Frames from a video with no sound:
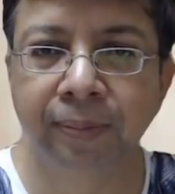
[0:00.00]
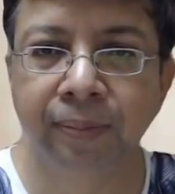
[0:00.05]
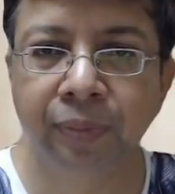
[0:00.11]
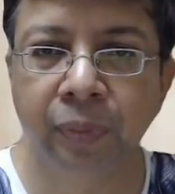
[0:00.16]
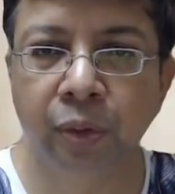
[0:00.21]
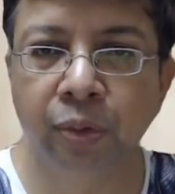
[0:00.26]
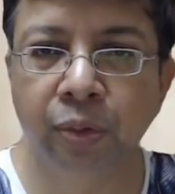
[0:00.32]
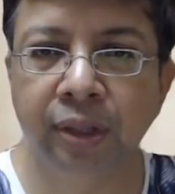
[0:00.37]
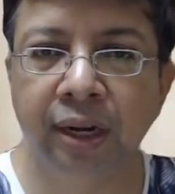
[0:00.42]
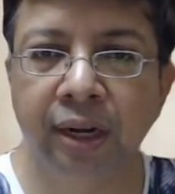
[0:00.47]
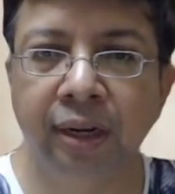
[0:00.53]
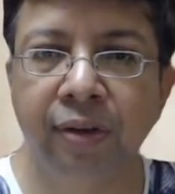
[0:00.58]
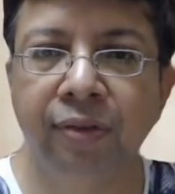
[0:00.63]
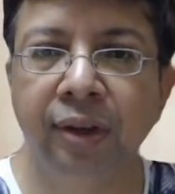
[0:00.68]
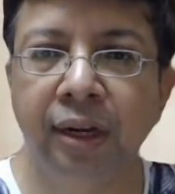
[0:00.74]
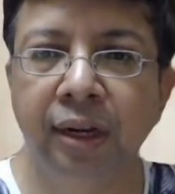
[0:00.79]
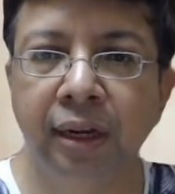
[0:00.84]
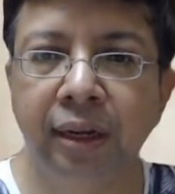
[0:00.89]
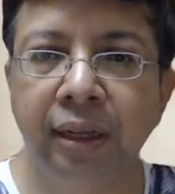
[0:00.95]
know there are
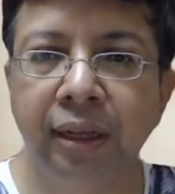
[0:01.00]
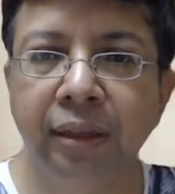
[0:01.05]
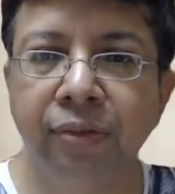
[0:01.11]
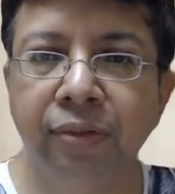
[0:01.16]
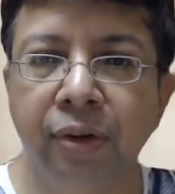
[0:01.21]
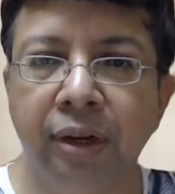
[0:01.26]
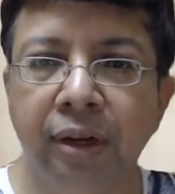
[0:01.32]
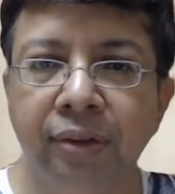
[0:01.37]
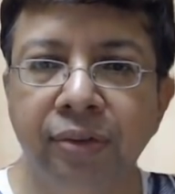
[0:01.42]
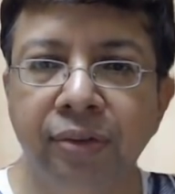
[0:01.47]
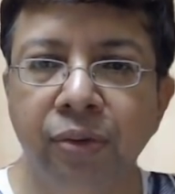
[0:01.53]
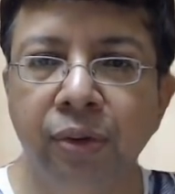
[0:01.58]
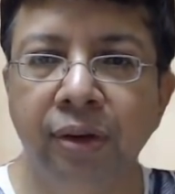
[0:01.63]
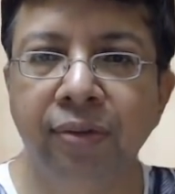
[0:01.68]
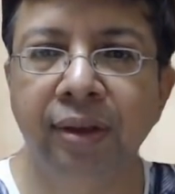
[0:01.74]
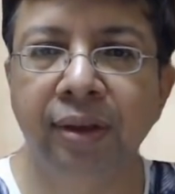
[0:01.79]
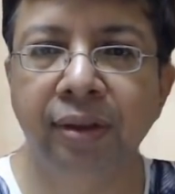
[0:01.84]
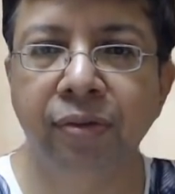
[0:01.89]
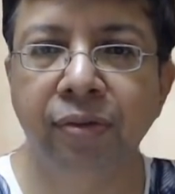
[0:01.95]
difficulties for us to
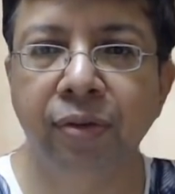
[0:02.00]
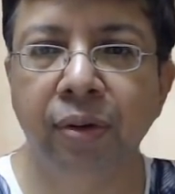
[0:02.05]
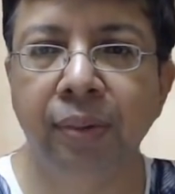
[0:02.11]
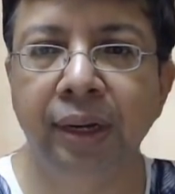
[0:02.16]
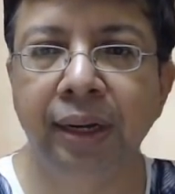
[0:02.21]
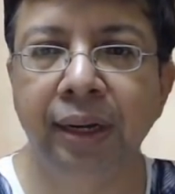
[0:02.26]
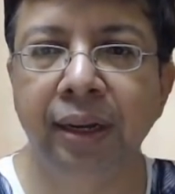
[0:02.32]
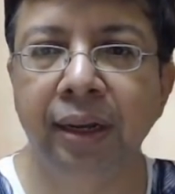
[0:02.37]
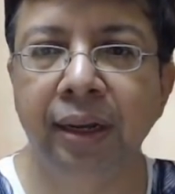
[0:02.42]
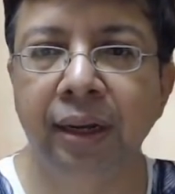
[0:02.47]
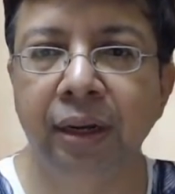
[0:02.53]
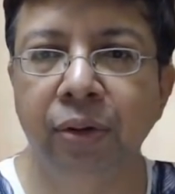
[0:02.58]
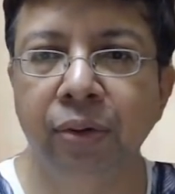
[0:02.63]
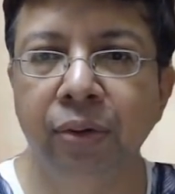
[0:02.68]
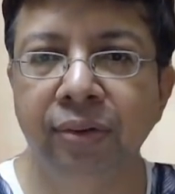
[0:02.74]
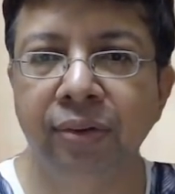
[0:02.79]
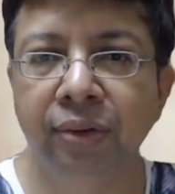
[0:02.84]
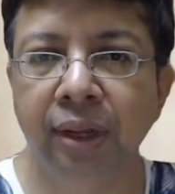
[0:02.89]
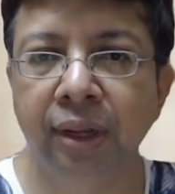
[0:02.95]
invest from India
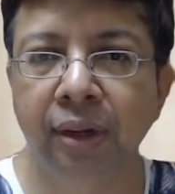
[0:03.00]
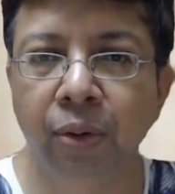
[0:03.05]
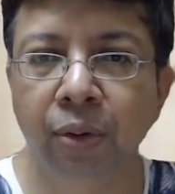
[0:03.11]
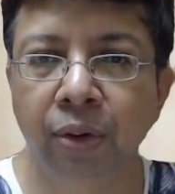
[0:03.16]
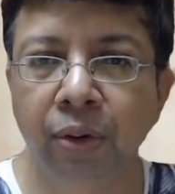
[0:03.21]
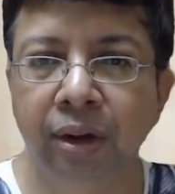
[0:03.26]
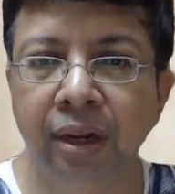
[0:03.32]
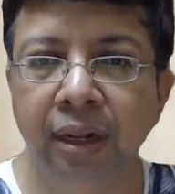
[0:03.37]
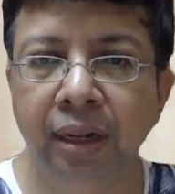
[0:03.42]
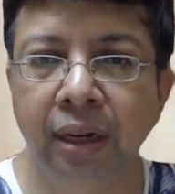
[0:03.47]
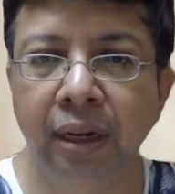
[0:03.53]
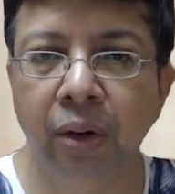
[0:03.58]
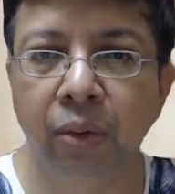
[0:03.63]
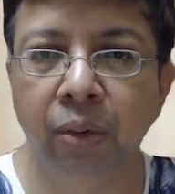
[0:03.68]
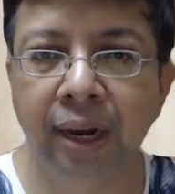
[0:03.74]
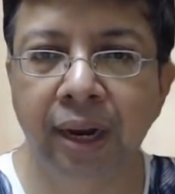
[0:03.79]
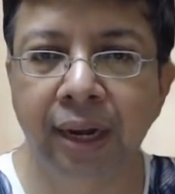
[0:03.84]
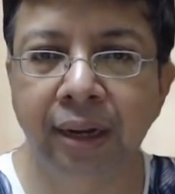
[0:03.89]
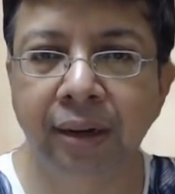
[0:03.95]
into it, so I don't really
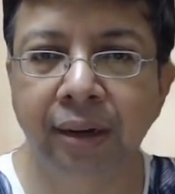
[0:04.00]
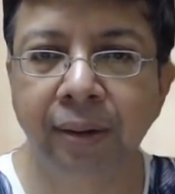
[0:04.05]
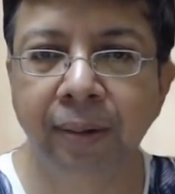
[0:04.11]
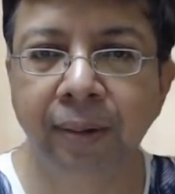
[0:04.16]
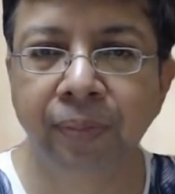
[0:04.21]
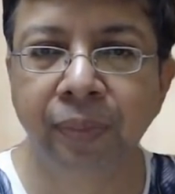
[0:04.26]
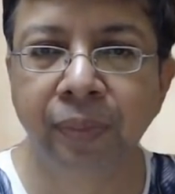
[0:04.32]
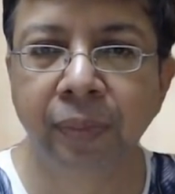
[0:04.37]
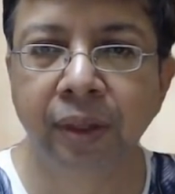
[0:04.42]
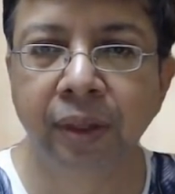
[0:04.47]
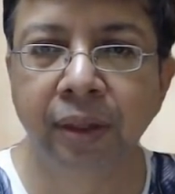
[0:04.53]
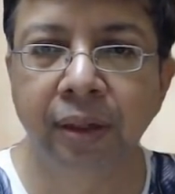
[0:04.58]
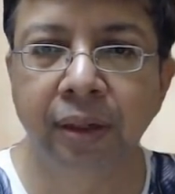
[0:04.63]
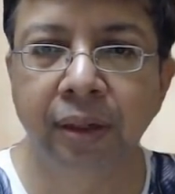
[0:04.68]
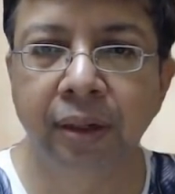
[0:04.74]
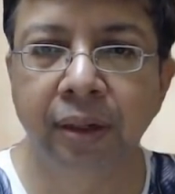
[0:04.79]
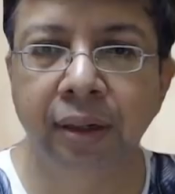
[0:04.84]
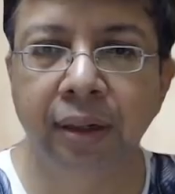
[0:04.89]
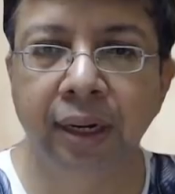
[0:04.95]
look at
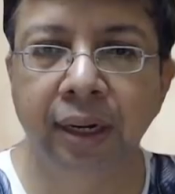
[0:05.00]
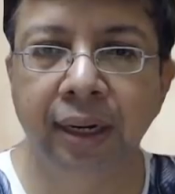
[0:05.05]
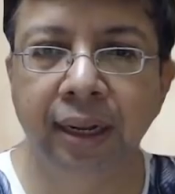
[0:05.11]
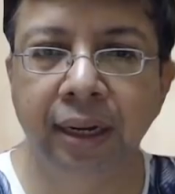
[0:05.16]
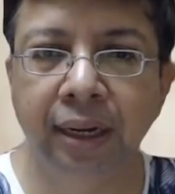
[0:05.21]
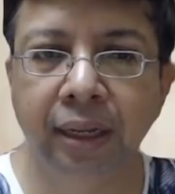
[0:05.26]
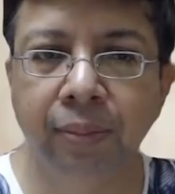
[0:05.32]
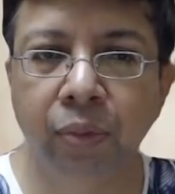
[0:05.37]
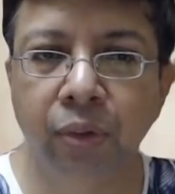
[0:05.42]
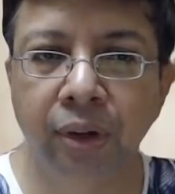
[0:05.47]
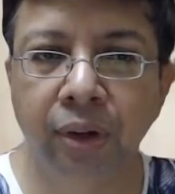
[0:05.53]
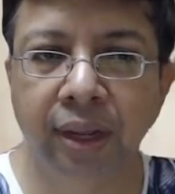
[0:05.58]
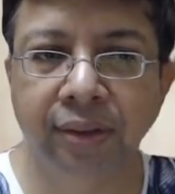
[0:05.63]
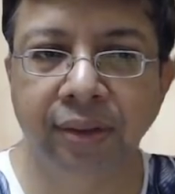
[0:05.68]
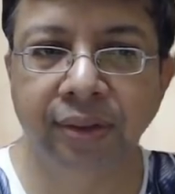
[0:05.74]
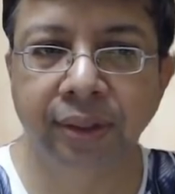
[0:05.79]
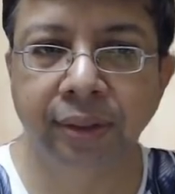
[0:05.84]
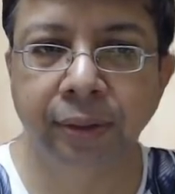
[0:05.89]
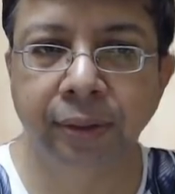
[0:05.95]
it anymore
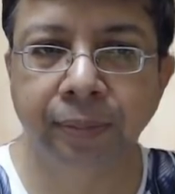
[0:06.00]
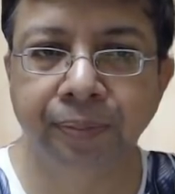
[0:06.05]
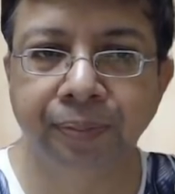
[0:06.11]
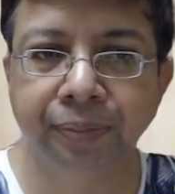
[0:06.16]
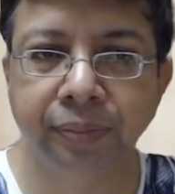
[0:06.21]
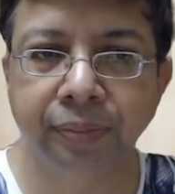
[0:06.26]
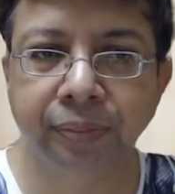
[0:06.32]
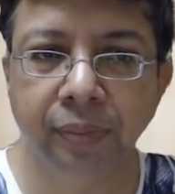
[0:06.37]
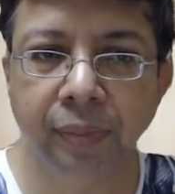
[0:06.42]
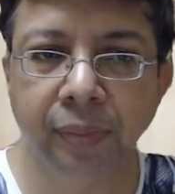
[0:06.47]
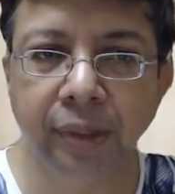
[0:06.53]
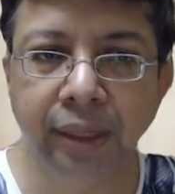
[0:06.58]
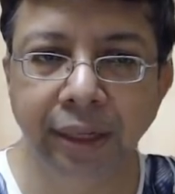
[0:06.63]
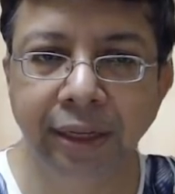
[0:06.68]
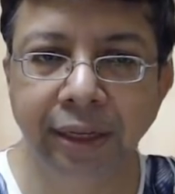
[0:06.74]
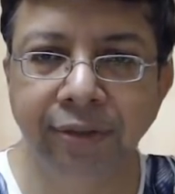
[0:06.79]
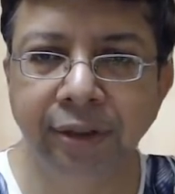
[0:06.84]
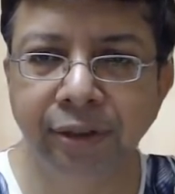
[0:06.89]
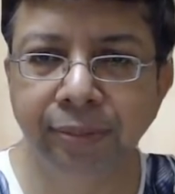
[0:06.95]
as a
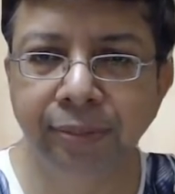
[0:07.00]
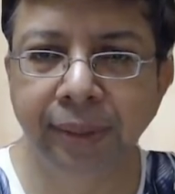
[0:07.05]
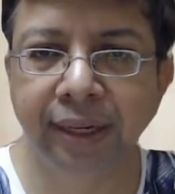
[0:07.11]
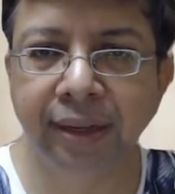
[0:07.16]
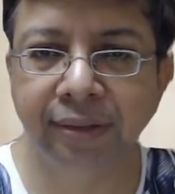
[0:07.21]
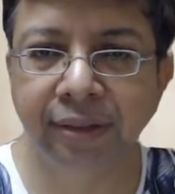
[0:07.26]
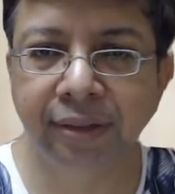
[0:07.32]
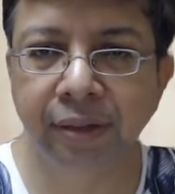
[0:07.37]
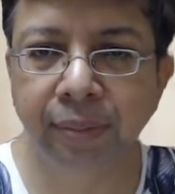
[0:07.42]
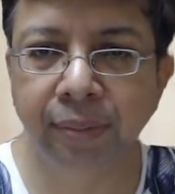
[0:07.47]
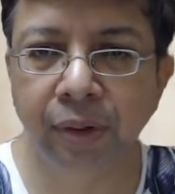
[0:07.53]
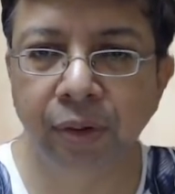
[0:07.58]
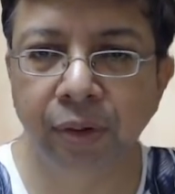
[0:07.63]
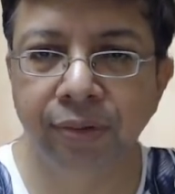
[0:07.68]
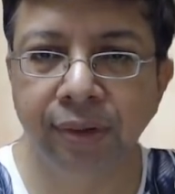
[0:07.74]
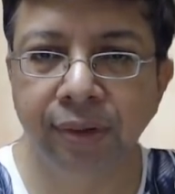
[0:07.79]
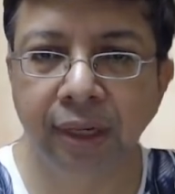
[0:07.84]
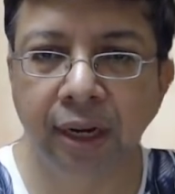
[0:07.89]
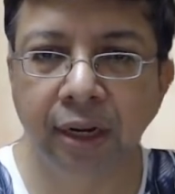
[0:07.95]
investment asset
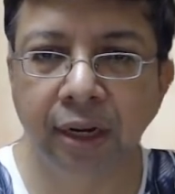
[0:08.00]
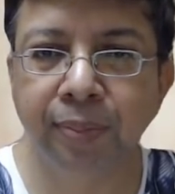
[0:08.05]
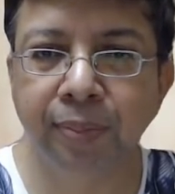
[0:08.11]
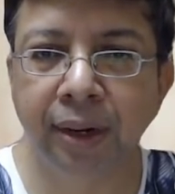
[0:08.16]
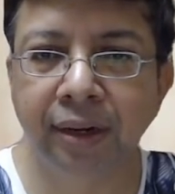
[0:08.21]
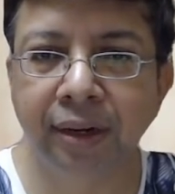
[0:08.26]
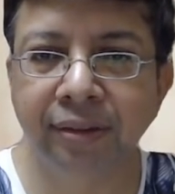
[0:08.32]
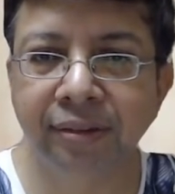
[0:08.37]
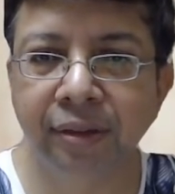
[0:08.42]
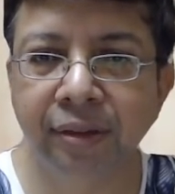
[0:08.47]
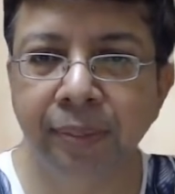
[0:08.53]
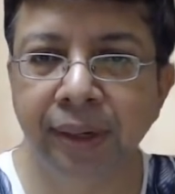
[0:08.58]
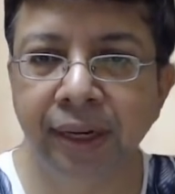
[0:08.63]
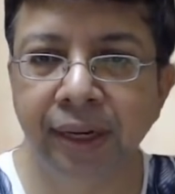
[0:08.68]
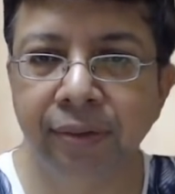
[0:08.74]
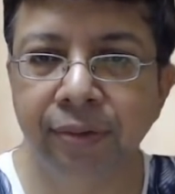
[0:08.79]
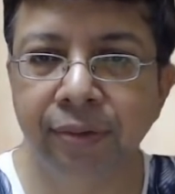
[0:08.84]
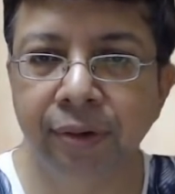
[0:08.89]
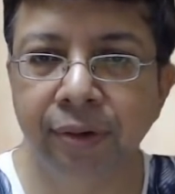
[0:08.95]
because we can't
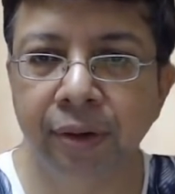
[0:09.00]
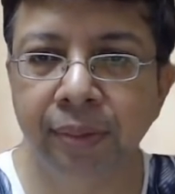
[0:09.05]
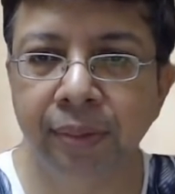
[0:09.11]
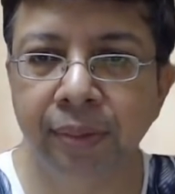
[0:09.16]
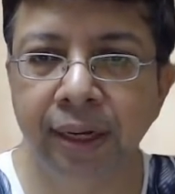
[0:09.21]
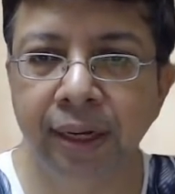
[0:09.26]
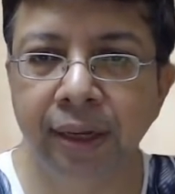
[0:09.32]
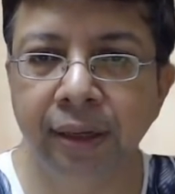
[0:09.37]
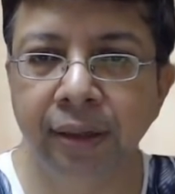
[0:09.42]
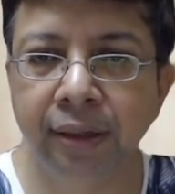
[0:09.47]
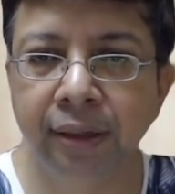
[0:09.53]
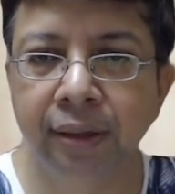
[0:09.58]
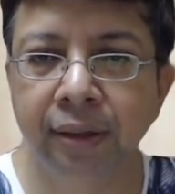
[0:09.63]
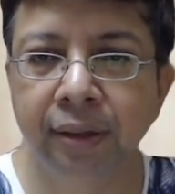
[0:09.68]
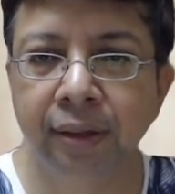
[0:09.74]
participate from India.